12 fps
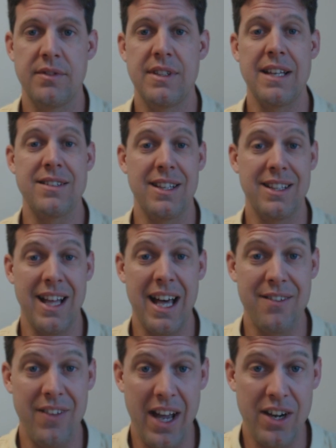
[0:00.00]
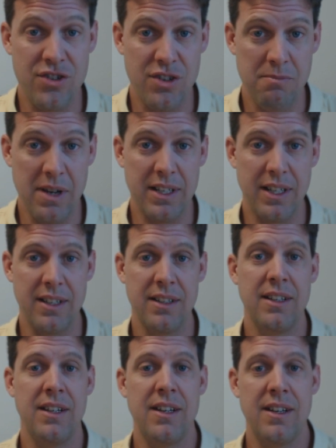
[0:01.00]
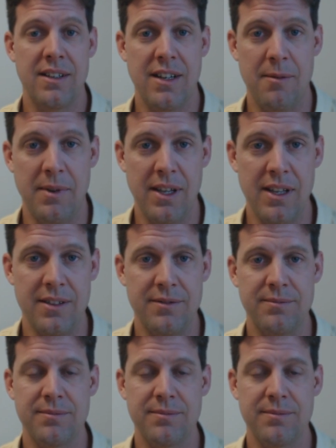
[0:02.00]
That's a lot of extra money coming in.